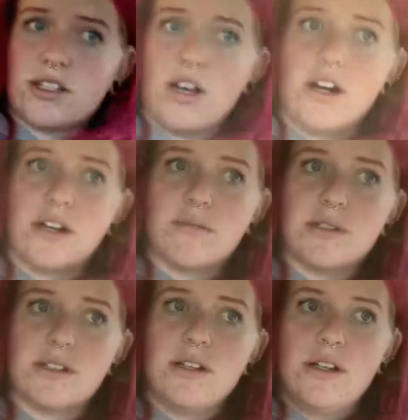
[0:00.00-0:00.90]

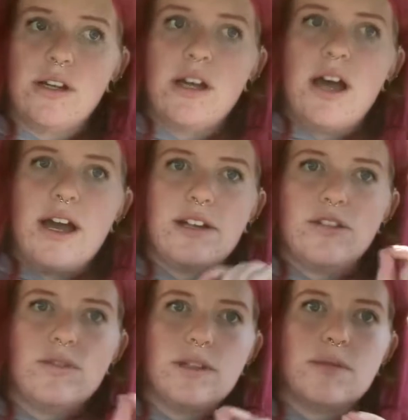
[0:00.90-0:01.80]
carbs. I
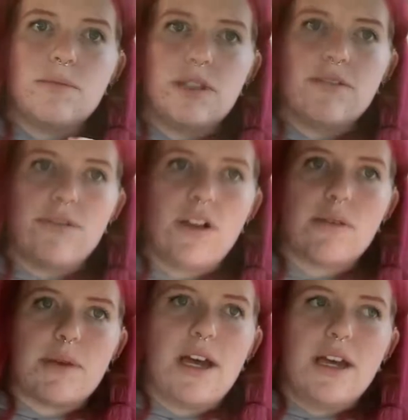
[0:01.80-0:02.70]
do seem to be falling
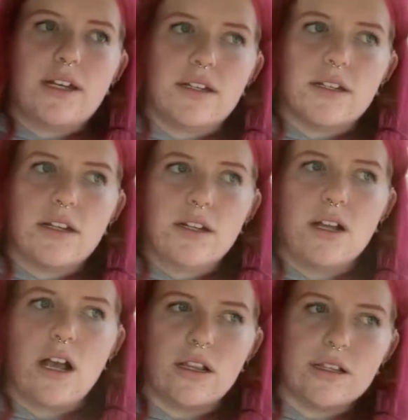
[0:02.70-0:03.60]
behind
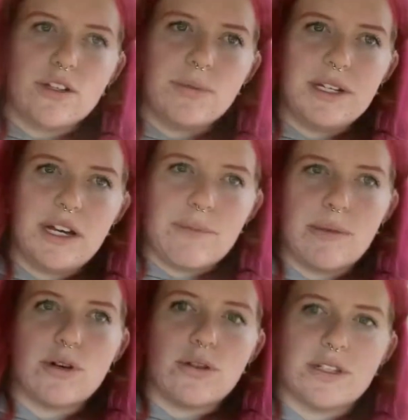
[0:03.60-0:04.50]
a little bit on my
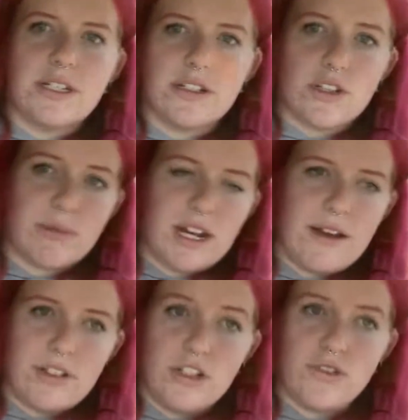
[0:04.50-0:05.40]
protein, so I'm gonna
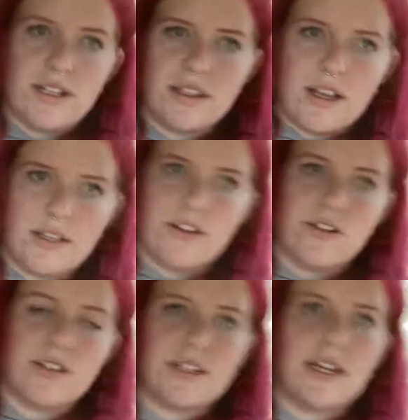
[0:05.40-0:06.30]
have to address that later
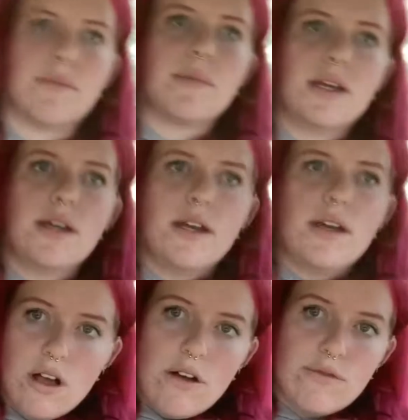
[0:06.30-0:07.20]
in the day.
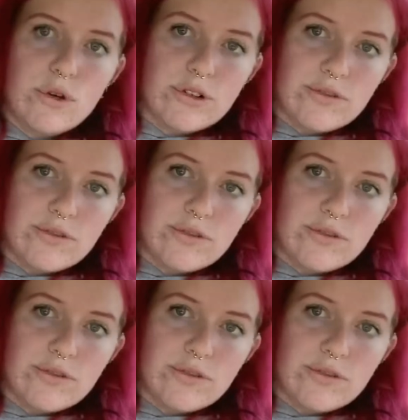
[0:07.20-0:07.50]
For